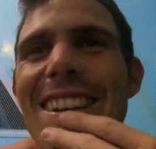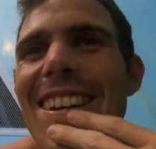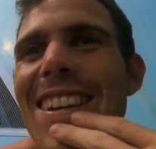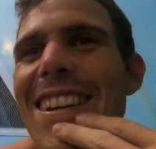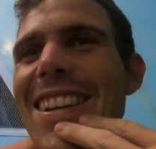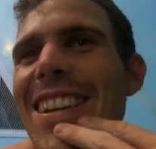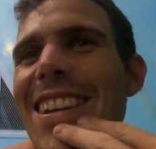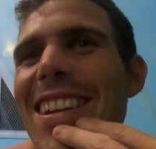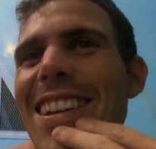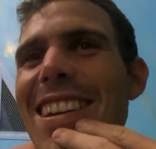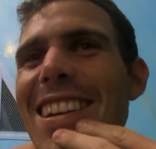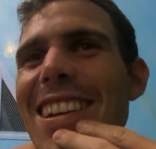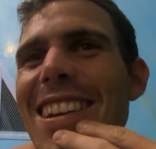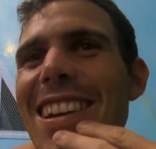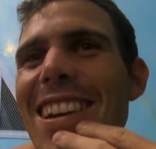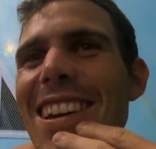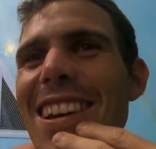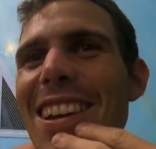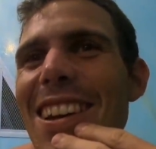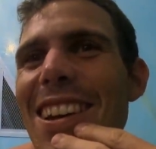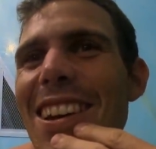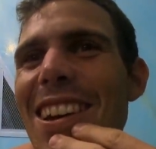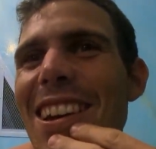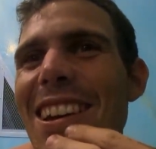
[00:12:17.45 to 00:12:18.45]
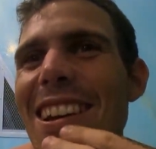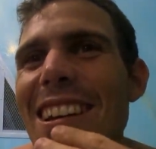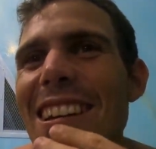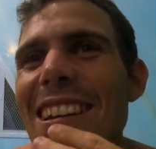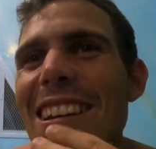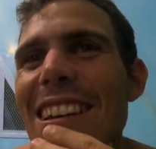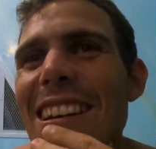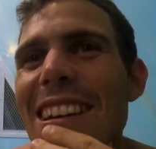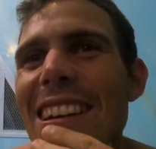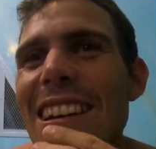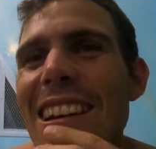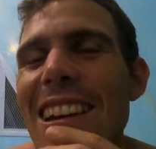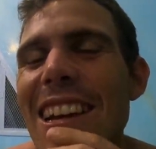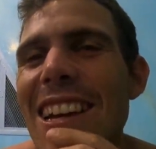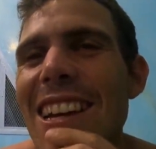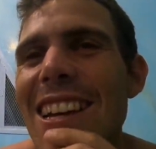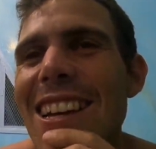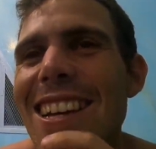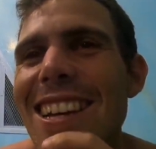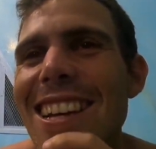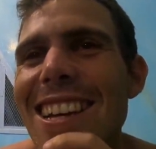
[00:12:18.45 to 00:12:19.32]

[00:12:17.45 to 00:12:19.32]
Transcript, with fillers: me, i are be afraid.